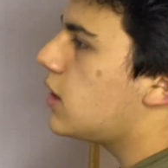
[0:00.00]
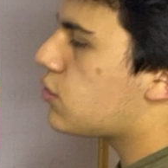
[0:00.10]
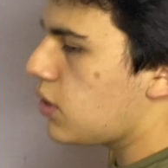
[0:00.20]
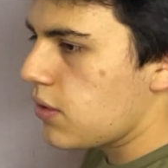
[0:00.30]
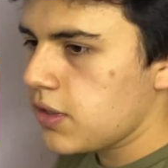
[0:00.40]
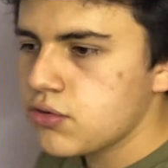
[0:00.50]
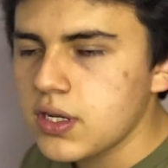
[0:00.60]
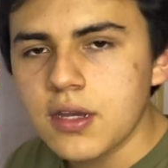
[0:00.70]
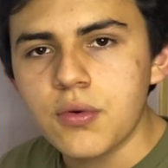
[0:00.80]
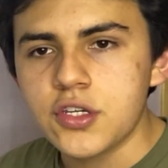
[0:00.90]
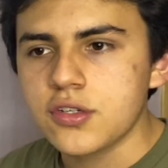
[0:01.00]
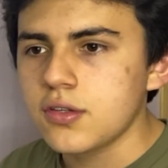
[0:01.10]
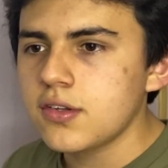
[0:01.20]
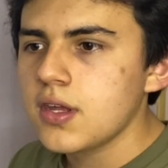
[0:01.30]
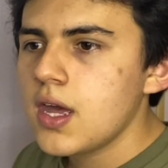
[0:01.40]
the trigonometric
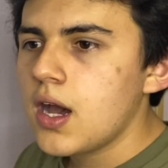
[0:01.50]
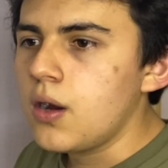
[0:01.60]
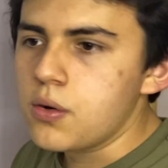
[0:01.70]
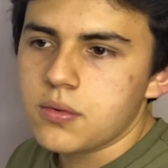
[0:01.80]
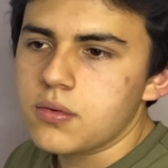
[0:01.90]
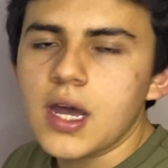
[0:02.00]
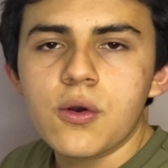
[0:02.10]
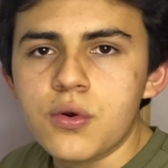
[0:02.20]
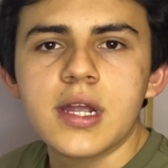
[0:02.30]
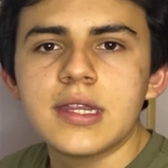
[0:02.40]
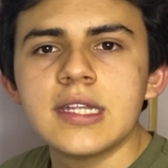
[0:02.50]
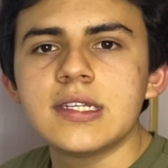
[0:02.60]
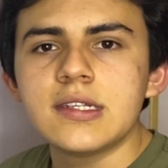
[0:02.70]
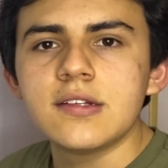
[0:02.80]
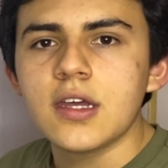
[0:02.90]
equations, our, our
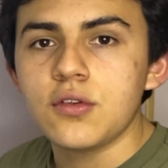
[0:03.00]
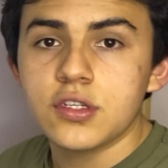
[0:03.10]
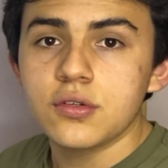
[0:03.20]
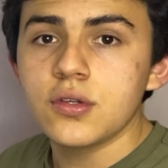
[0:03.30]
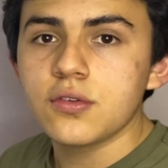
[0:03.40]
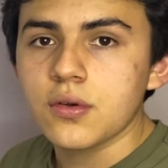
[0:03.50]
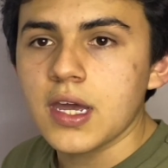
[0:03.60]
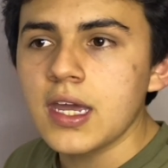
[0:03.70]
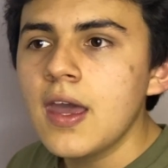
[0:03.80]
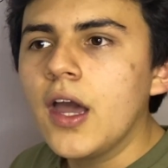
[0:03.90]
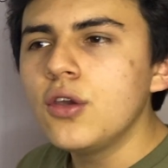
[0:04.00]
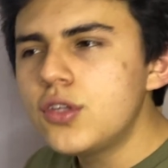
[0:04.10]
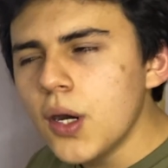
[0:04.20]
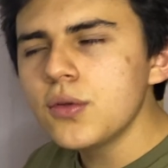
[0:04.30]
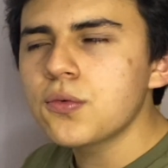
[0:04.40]
identities that you need to use, okay? You
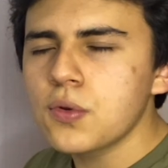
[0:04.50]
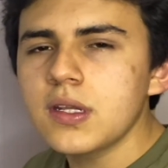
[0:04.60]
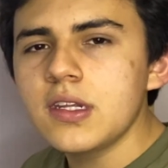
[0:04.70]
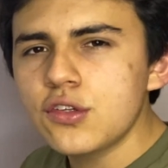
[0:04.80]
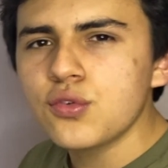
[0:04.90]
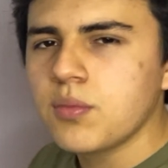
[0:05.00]
don't really need to